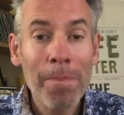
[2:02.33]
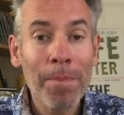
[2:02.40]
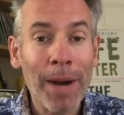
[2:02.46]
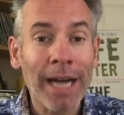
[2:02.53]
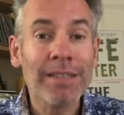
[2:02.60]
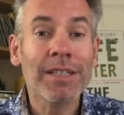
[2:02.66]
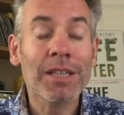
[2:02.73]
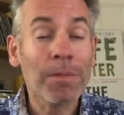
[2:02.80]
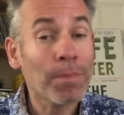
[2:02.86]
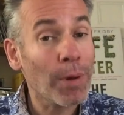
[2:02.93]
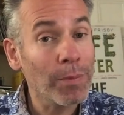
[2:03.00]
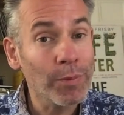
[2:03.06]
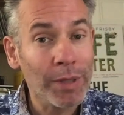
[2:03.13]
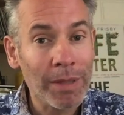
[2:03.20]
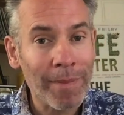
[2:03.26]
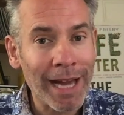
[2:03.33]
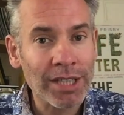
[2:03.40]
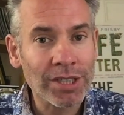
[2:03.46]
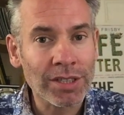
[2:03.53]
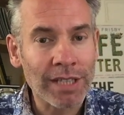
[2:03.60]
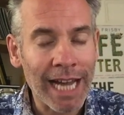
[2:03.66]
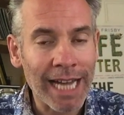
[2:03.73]
but the problem with the
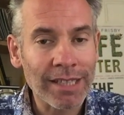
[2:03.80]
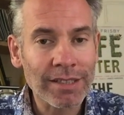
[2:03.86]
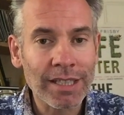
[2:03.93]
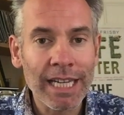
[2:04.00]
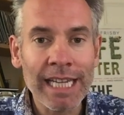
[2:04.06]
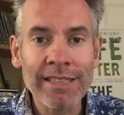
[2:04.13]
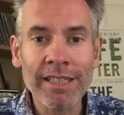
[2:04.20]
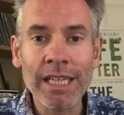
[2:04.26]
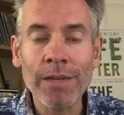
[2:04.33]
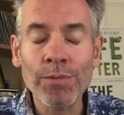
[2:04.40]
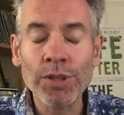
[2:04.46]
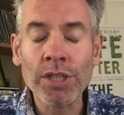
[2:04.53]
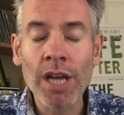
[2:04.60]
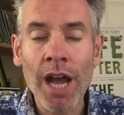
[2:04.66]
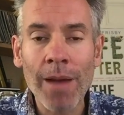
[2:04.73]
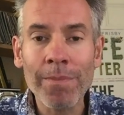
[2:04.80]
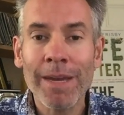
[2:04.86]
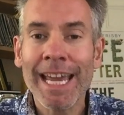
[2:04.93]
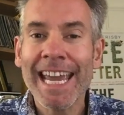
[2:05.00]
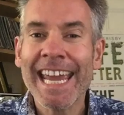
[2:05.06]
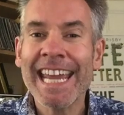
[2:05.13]
mansion tax is that it was come